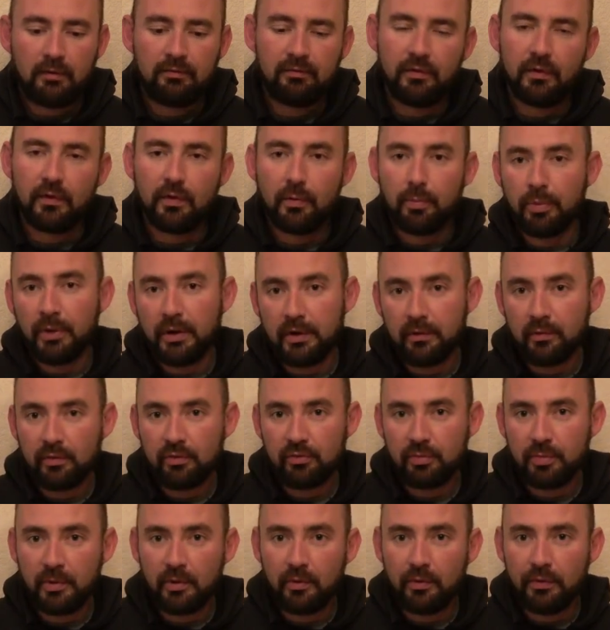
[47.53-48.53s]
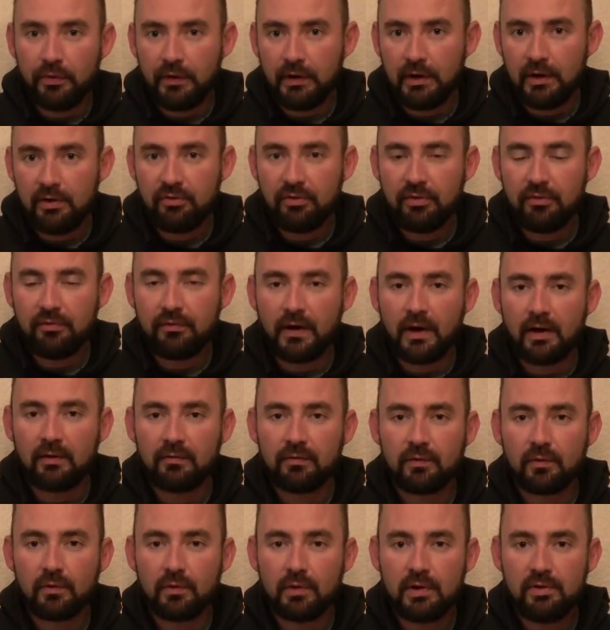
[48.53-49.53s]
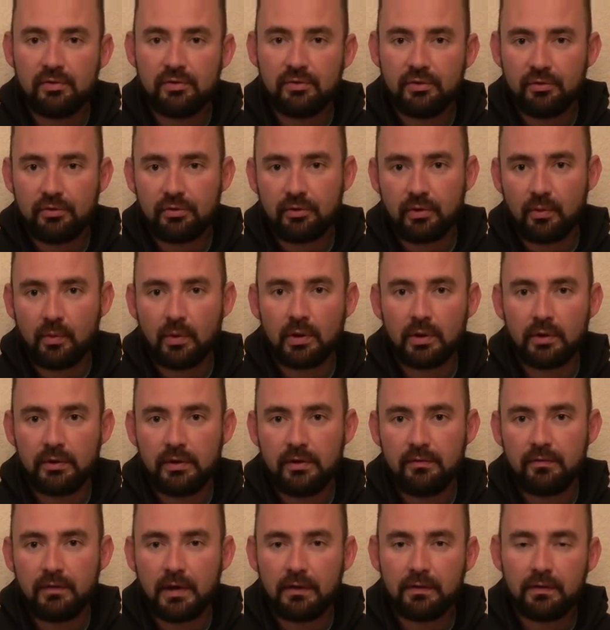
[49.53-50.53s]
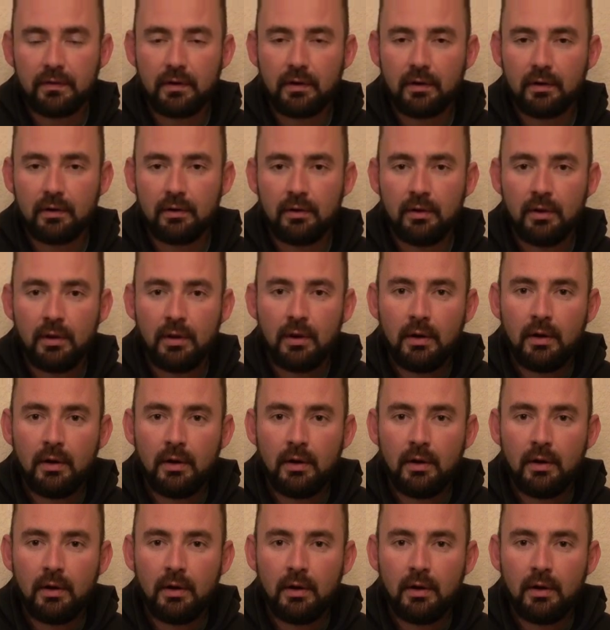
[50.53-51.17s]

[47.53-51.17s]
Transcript: feel the plane was built with an EC5 for a reason, so I wanted to leave that there.